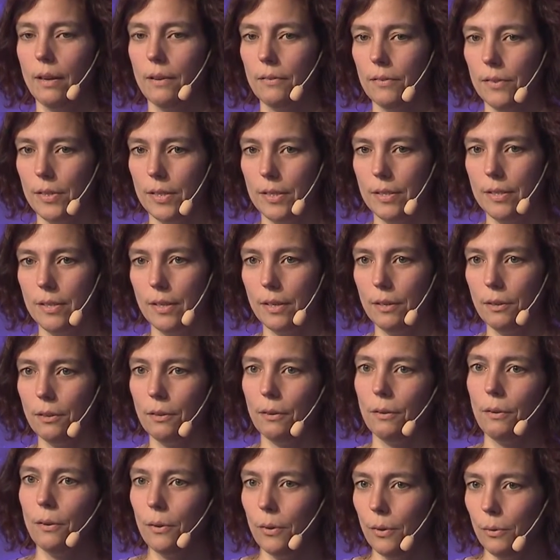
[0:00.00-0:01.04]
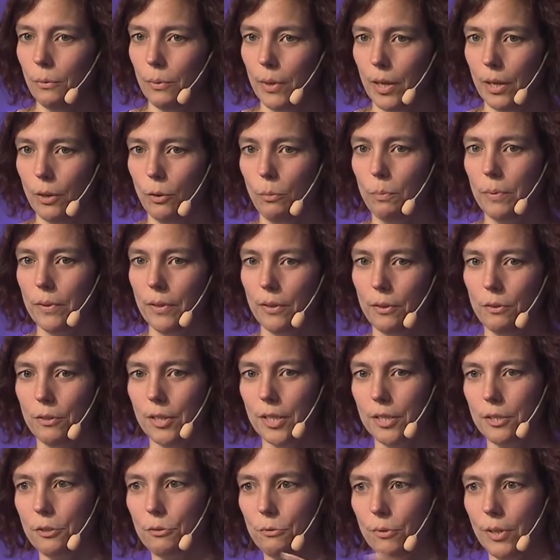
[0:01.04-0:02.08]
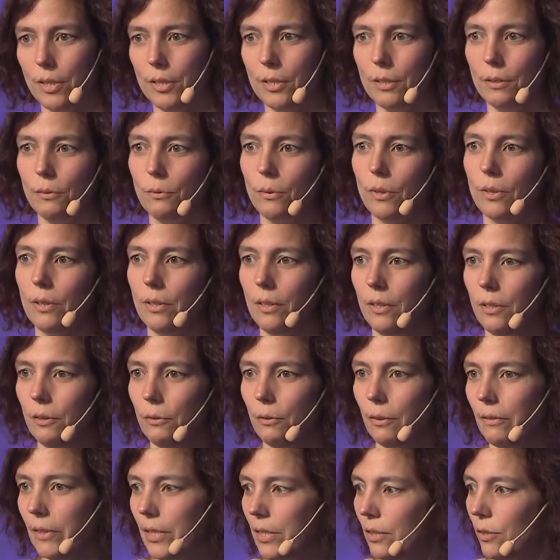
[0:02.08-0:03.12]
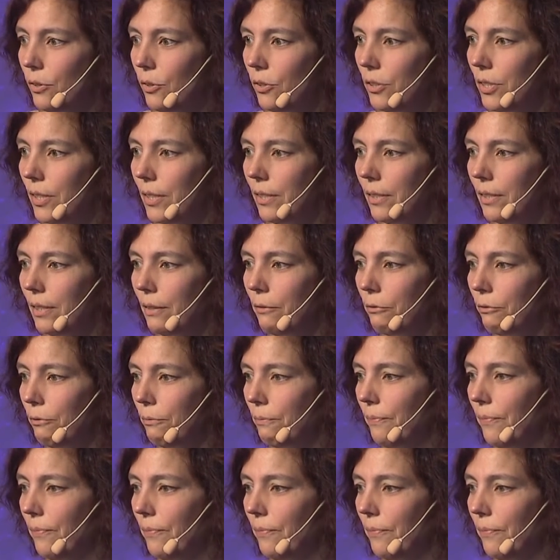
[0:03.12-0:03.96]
This year, we opened the registration with the new event sourcing stuff.